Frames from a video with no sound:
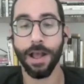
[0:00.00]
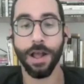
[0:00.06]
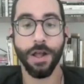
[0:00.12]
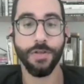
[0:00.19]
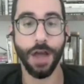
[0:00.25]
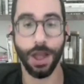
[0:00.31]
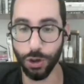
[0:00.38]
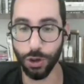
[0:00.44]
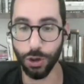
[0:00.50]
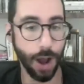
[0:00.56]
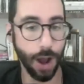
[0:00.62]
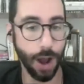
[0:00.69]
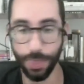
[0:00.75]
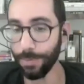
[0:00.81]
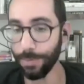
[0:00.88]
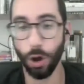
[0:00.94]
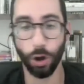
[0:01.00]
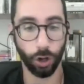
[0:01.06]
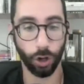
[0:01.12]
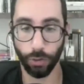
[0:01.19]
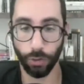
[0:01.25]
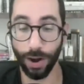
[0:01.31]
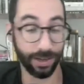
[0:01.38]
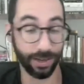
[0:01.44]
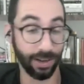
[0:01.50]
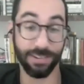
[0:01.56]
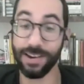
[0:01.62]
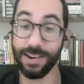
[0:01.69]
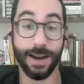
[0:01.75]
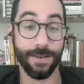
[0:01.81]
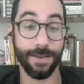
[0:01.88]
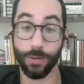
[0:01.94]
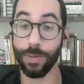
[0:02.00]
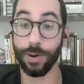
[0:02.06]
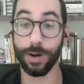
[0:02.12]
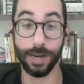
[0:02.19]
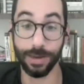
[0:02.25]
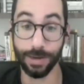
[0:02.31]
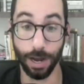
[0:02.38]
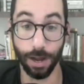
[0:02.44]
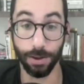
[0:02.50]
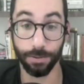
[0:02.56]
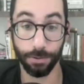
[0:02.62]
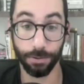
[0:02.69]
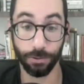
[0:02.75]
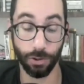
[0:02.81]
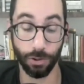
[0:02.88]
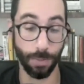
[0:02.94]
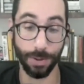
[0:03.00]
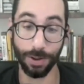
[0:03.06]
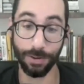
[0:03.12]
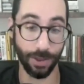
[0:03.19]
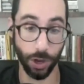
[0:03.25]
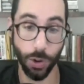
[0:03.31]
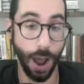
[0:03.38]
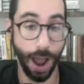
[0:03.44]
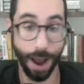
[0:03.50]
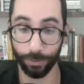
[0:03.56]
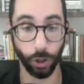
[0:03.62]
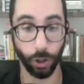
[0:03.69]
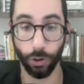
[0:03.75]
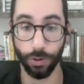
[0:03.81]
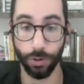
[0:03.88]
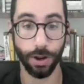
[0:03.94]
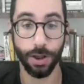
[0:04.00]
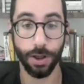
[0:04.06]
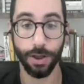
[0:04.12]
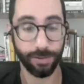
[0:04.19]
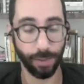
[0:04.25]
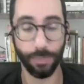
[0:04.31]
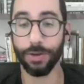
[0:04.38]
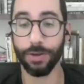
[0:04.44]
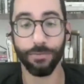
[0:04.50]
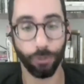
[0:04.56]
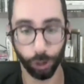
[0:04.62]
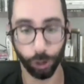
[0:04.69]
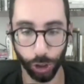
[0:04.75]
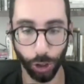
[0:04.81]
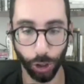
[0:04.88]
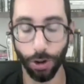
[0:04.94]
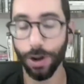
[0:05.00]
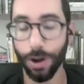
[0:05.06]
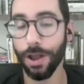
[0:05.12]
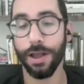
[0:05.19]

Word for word: that you got them all correct because not everybody does. So that means that you have learned something for sure.